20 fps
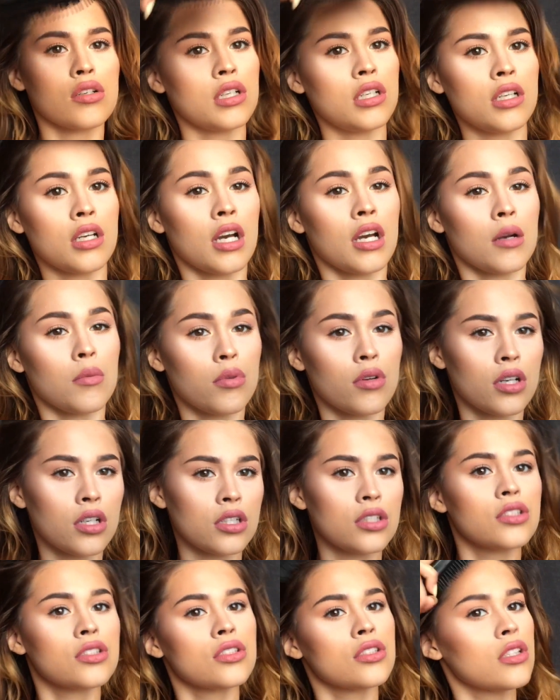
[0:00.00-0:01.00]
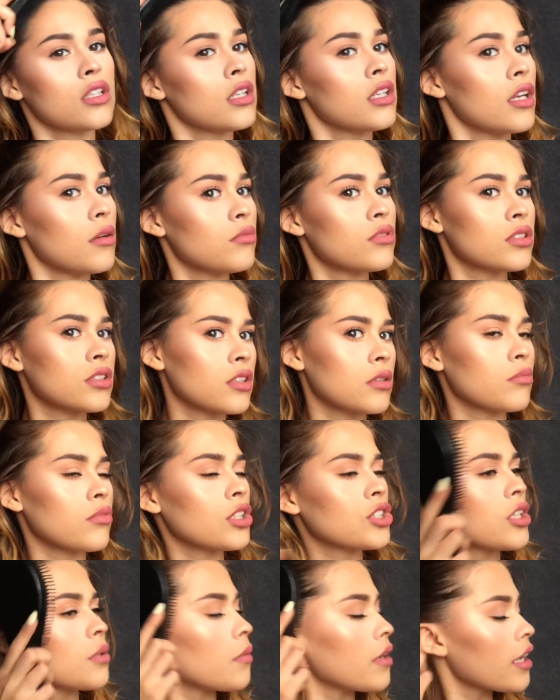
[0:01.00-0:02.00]
any kind of brush. And I'm just gonna
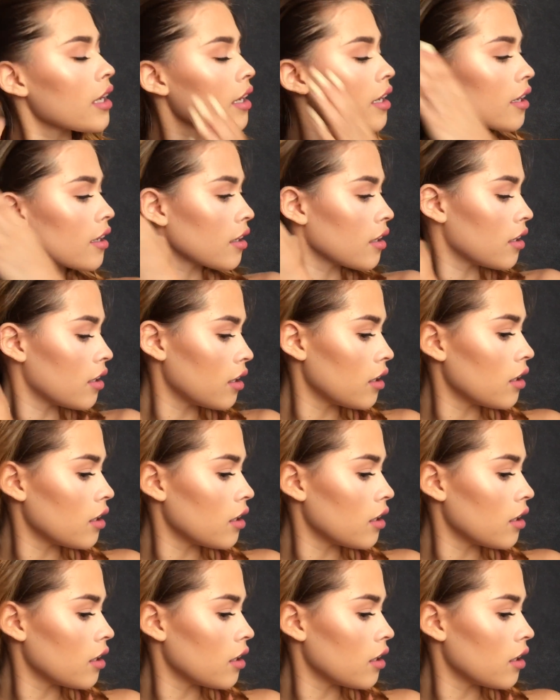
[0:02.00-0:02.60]
brush on my hair.